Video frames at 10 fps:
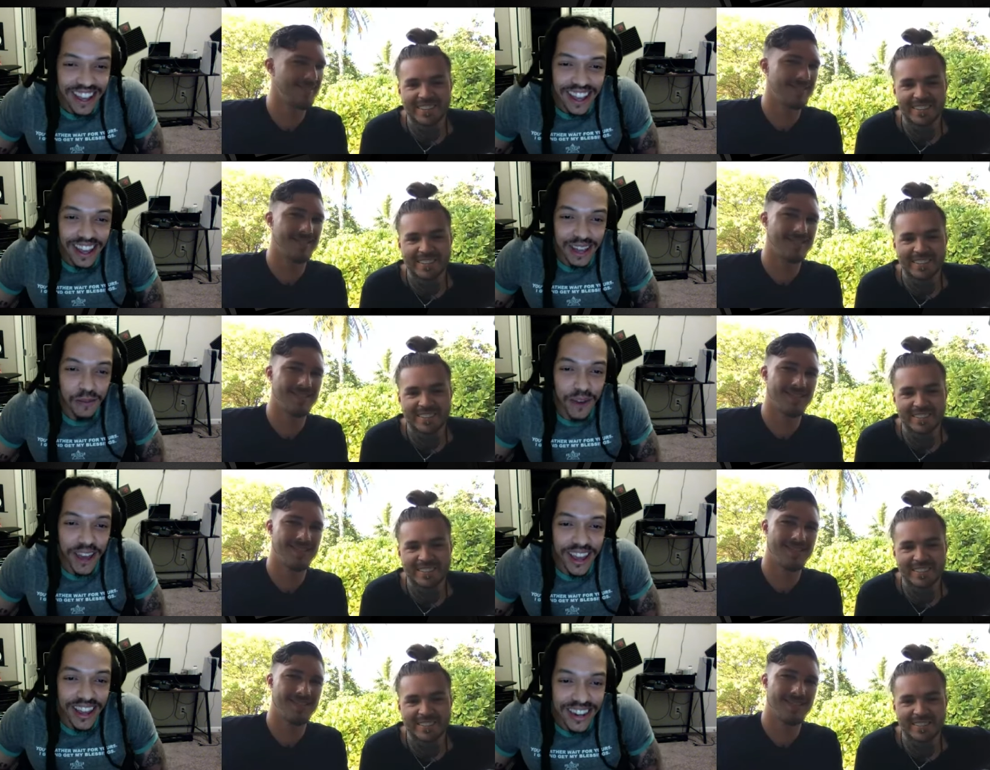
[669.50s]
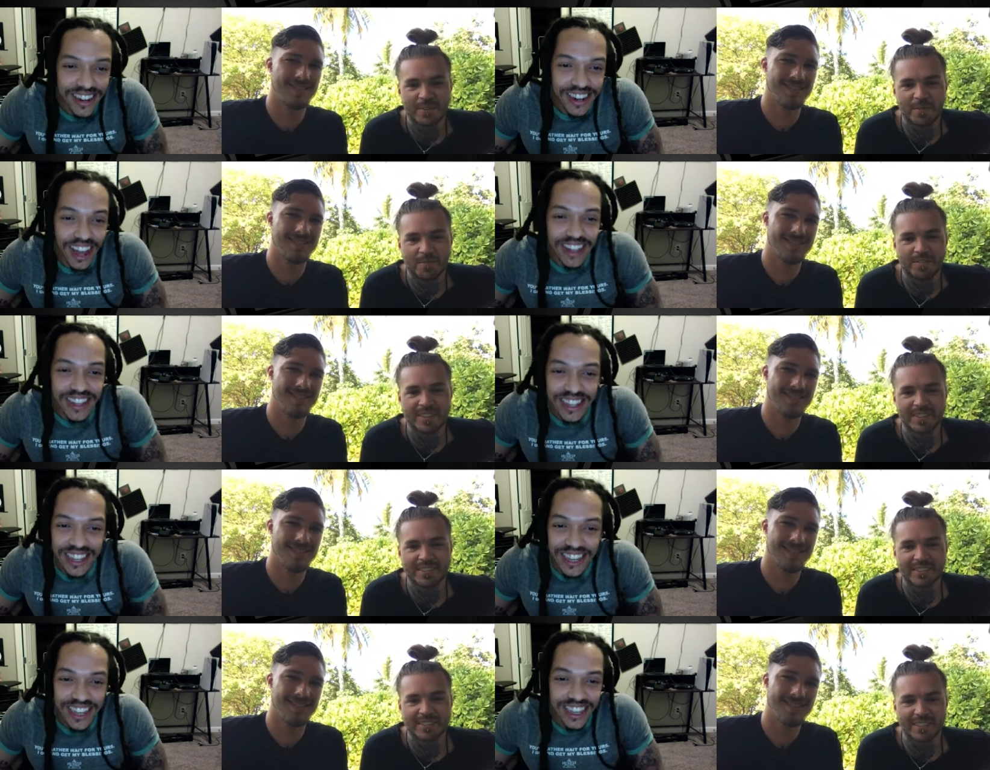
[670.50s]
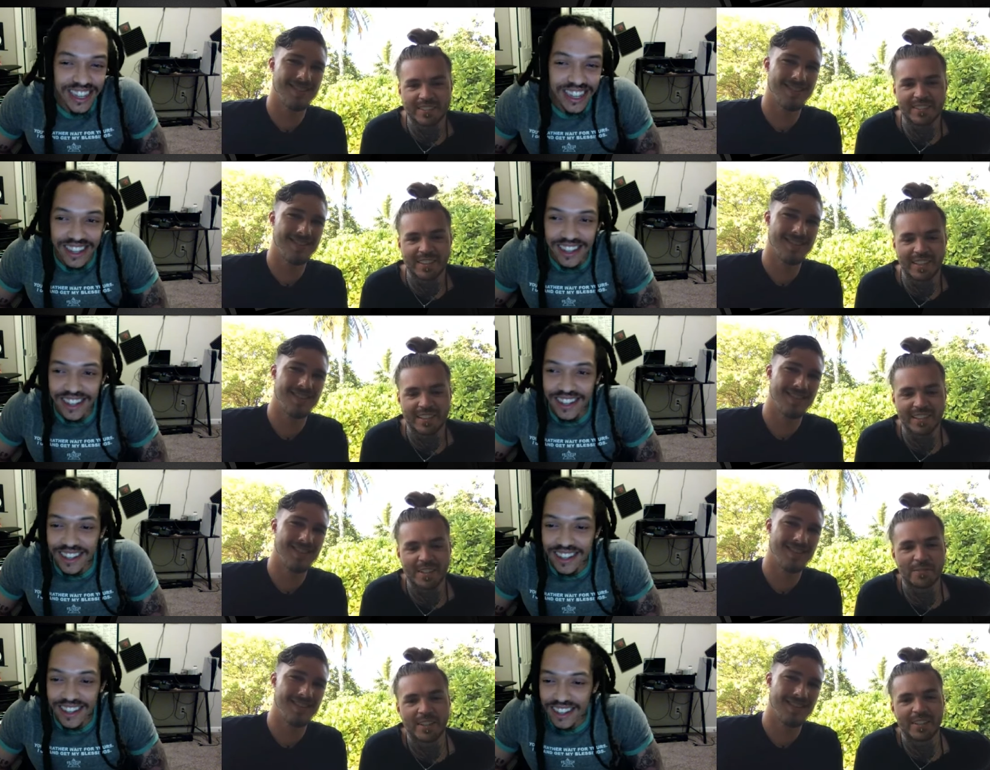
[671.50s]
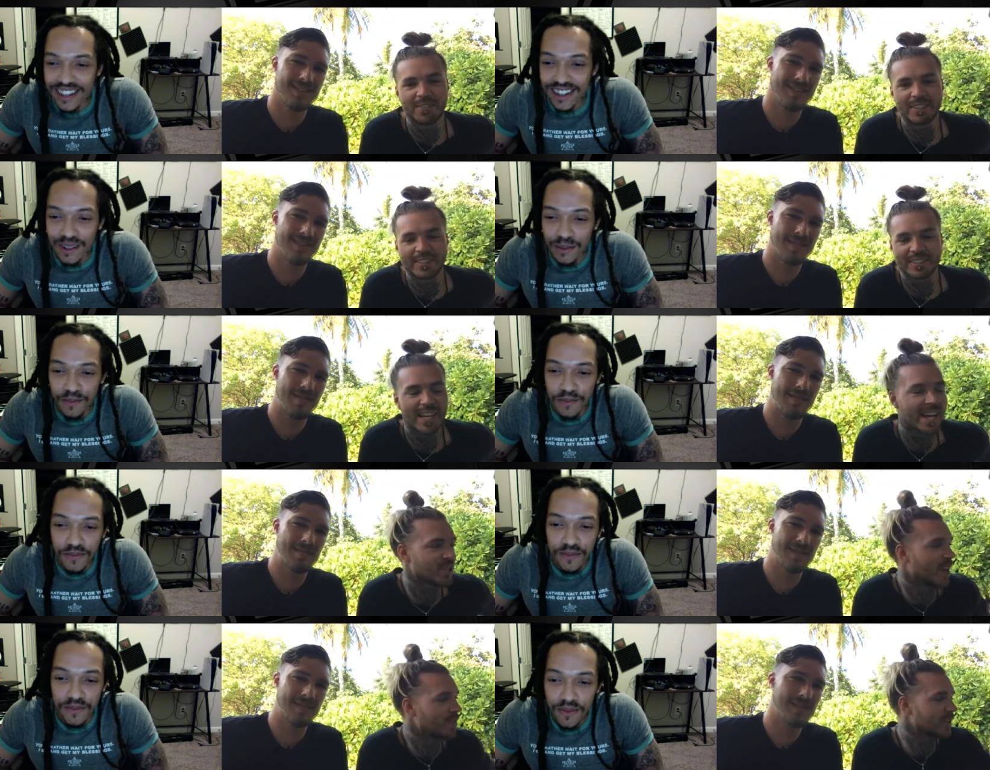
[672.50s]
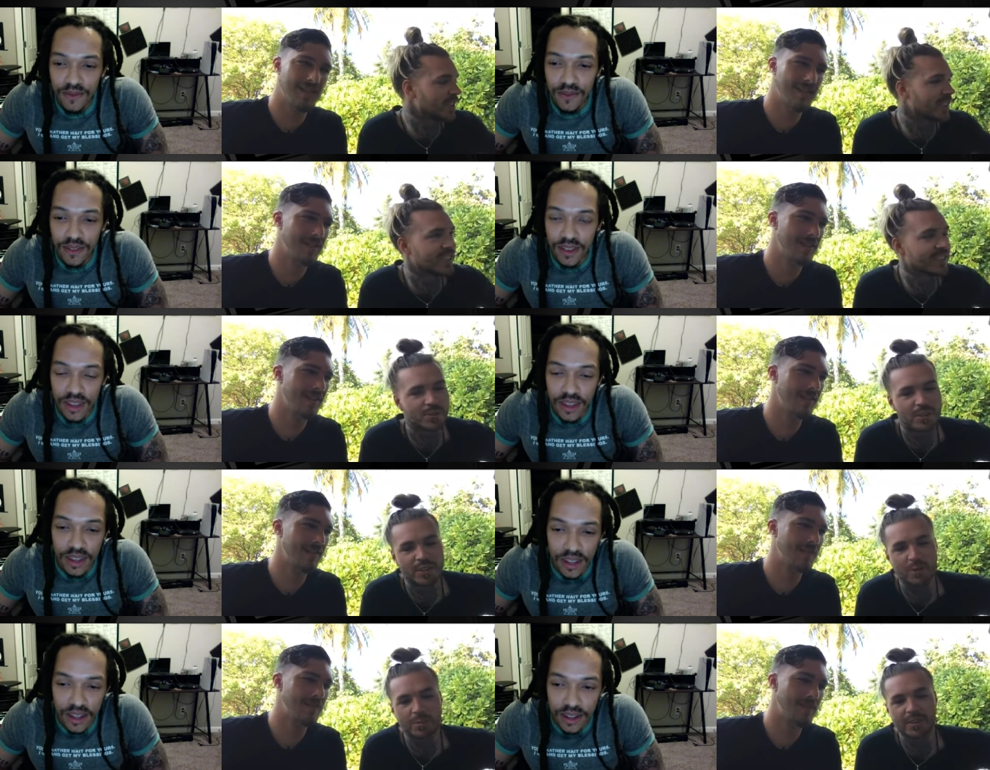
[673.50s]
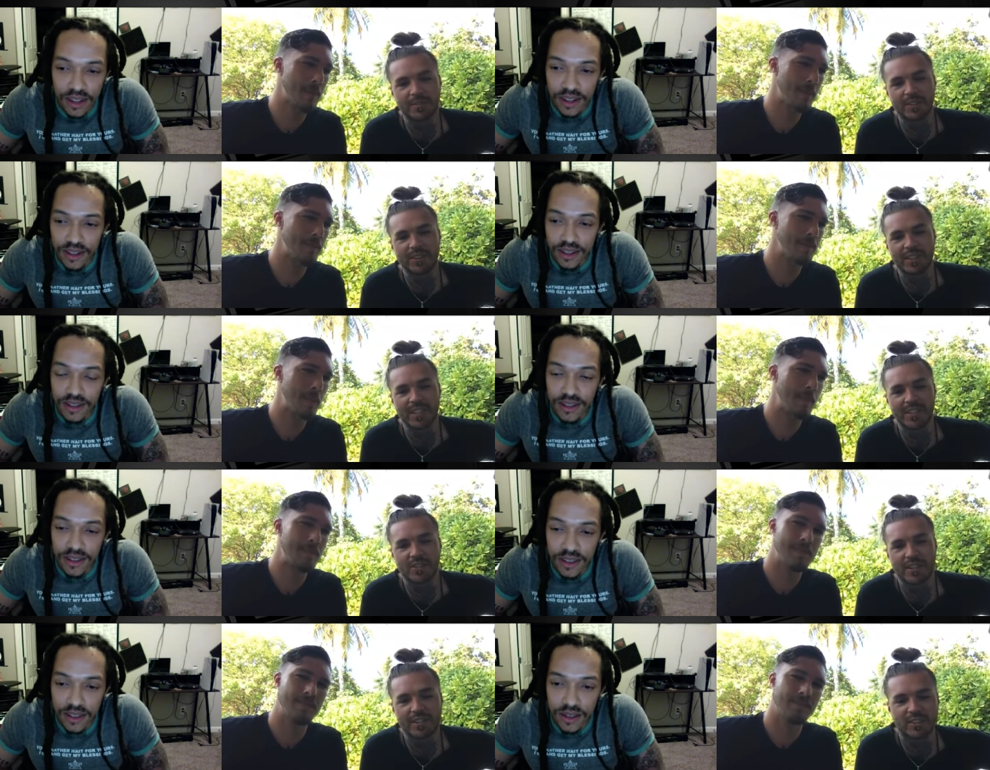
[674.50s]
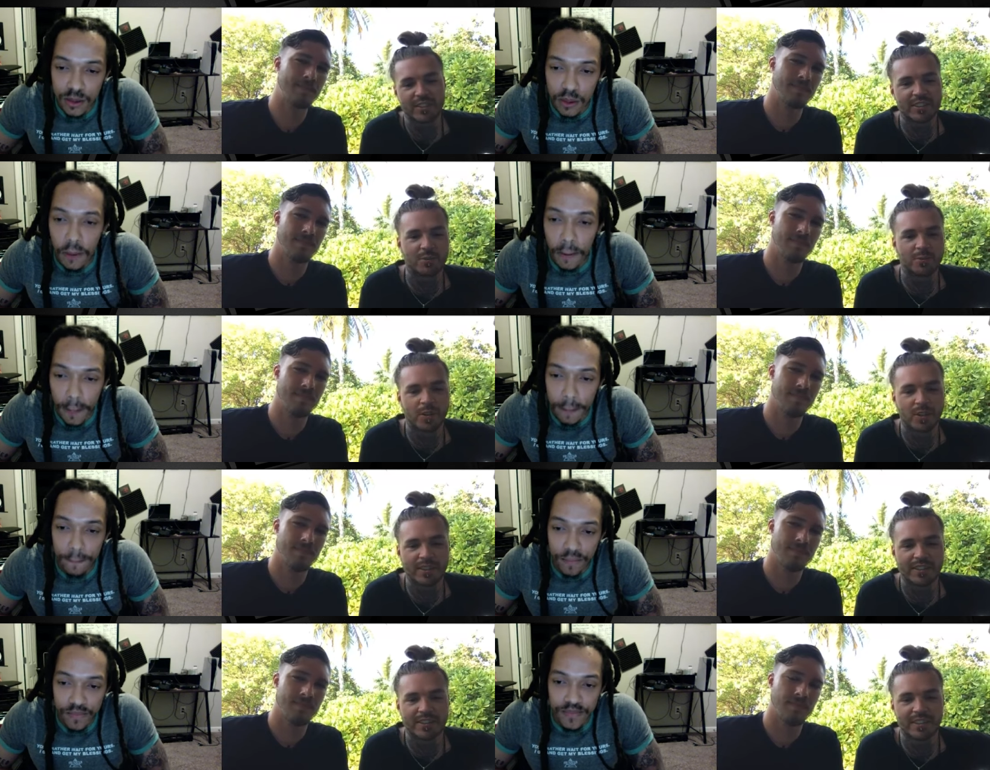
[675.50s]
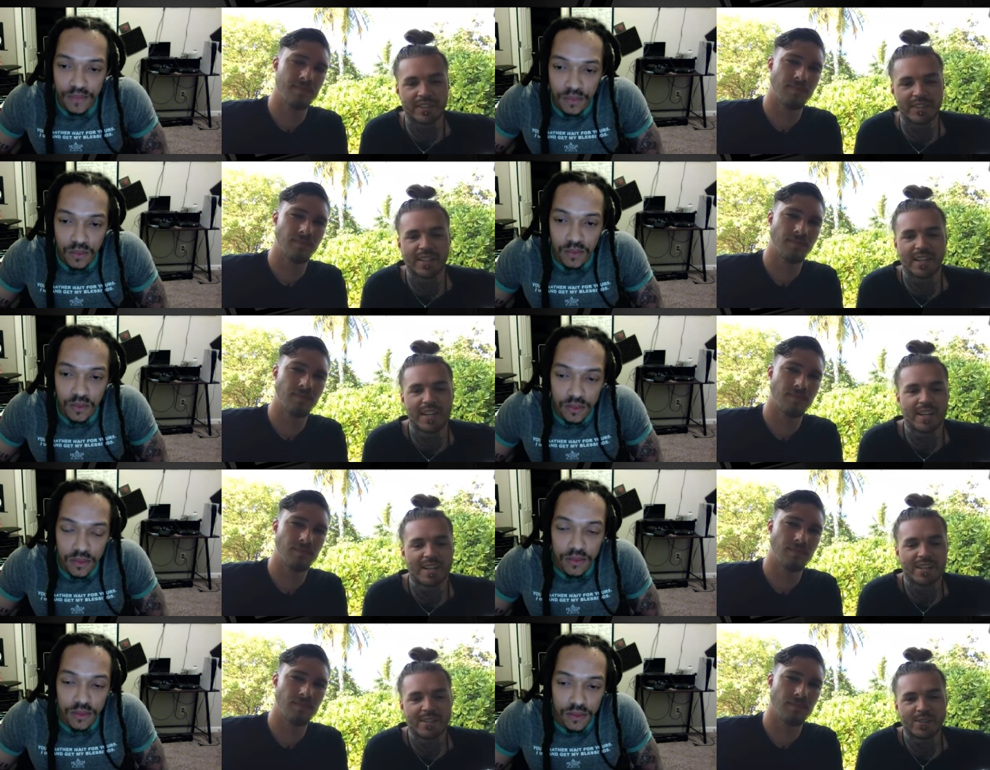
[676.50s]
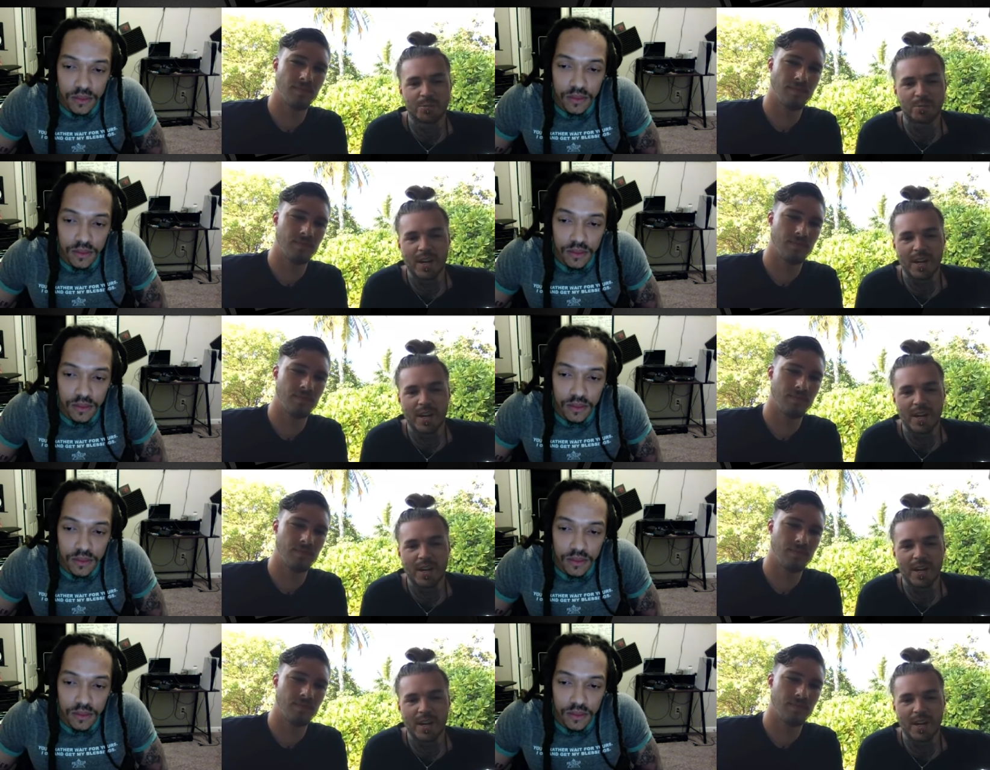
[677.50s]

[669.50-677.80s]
Speaker 1: Hey man, I see it.
Speaker 2: I love it. I love it. Yeah. So I was just listening to a little bit of your uh, trading journey so far, and it's uh super